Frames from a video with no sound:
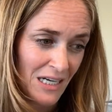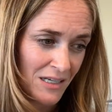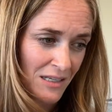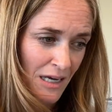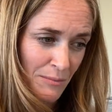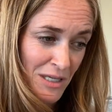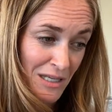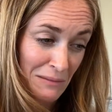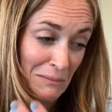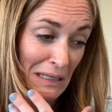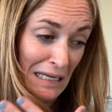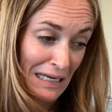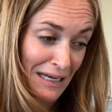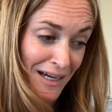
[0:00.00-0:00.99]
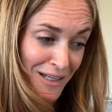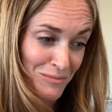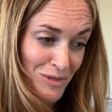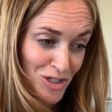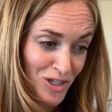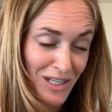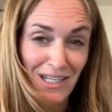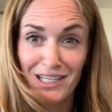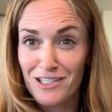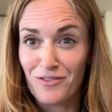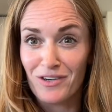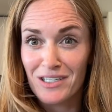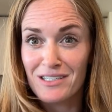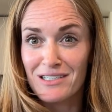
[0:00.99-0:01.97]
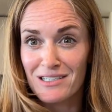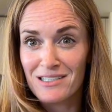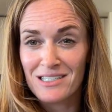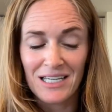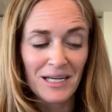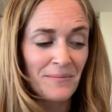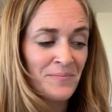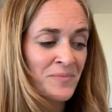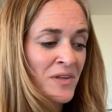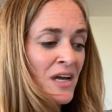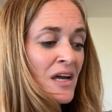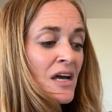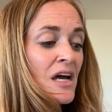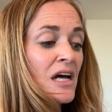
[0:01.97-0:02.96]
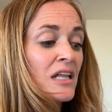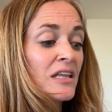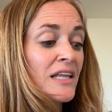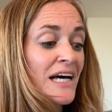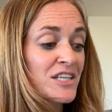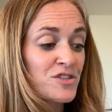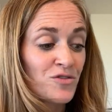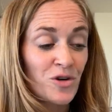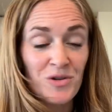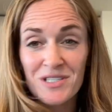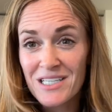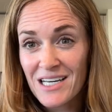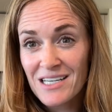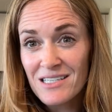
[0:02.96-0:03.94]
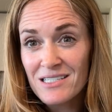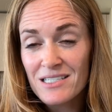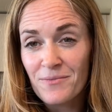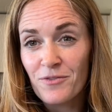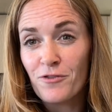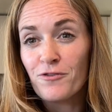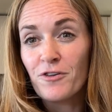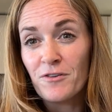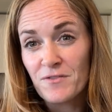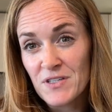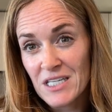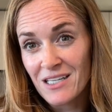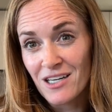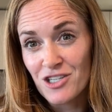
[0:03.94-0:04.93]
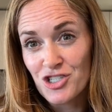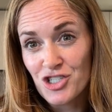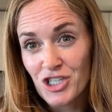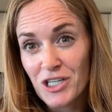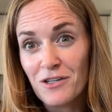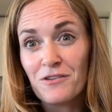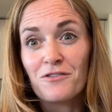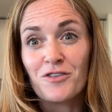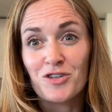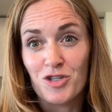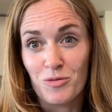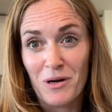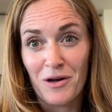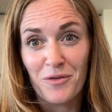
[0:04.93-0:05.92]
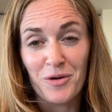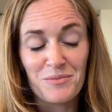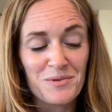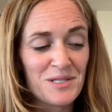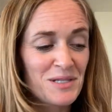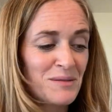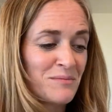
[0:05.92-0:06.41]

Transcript: Meaning not in Madrid, in a different city. Las Rosas, 1,500 for 2 bedrooms.